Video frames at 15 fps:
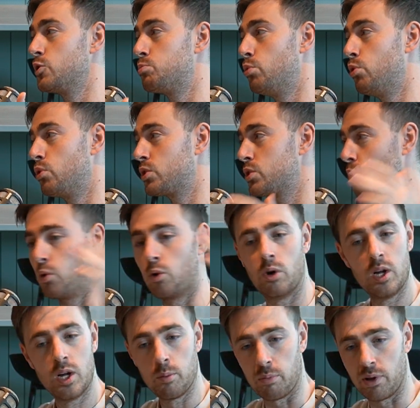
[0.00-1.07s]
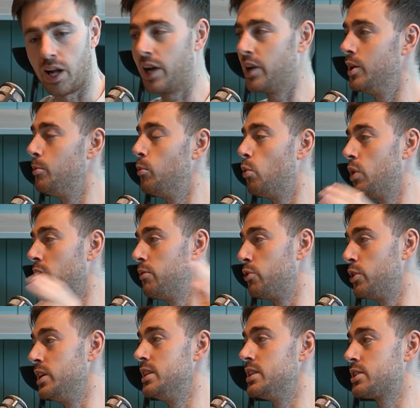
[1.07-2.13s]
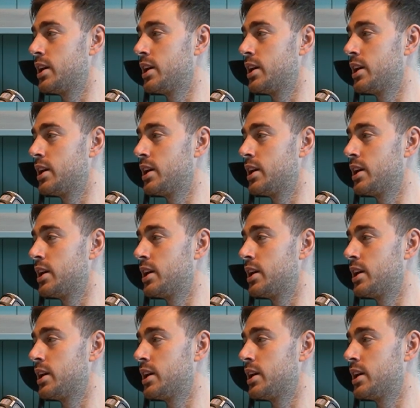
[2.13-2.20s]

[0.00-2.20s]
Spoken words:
books or platinum or whatever it is,